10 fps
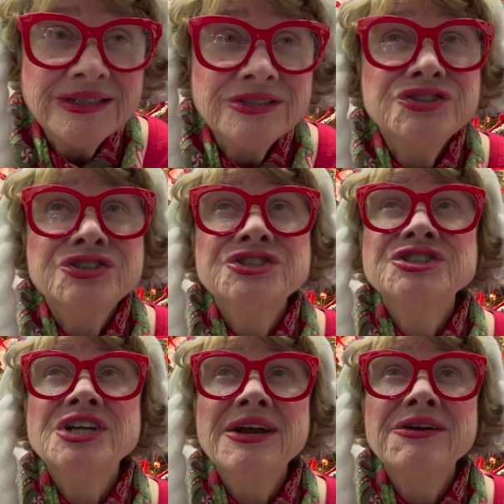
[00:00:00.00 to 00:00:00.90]

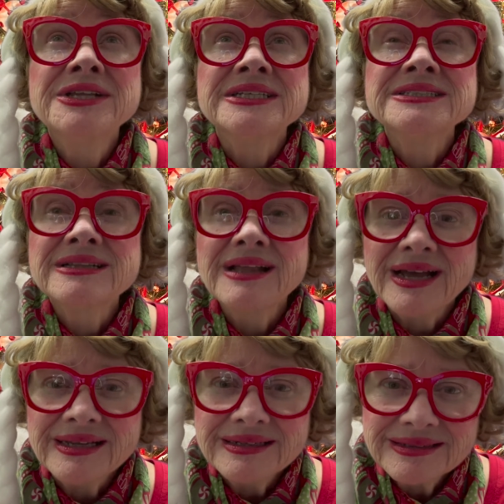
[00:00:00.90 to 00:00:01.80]
Share this
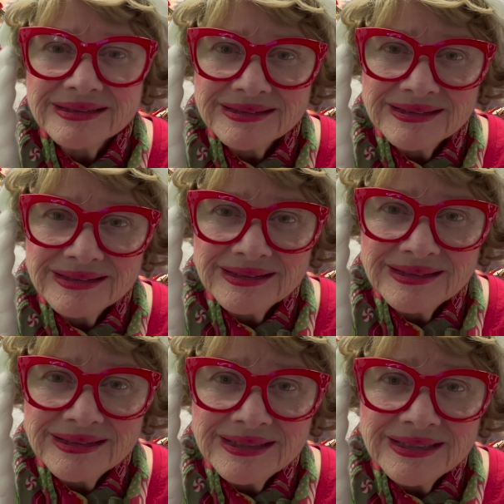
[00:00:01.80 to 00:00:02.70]
light.
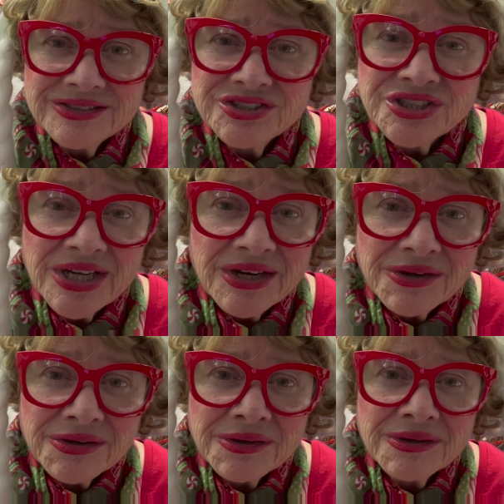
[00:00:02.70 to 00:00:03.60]

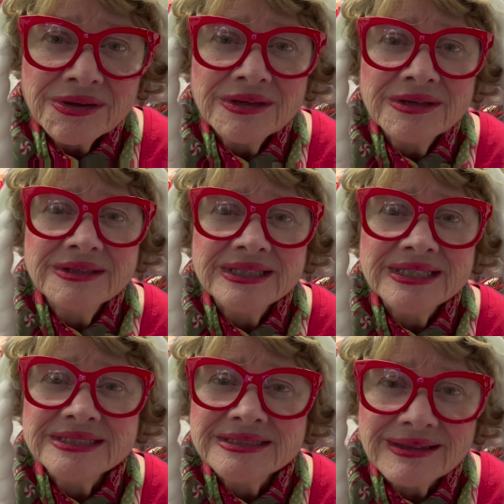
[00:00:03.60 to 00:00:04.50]
Share
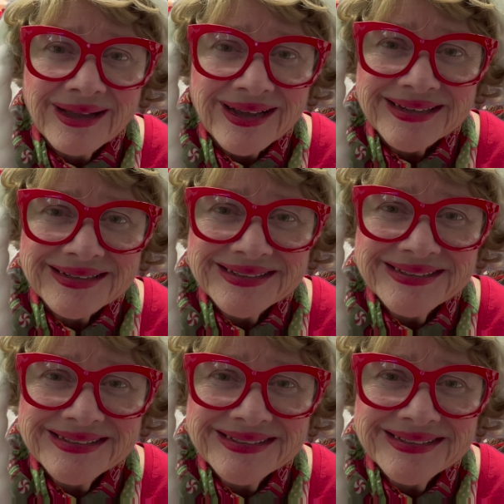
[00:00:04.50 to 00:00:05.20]
this light.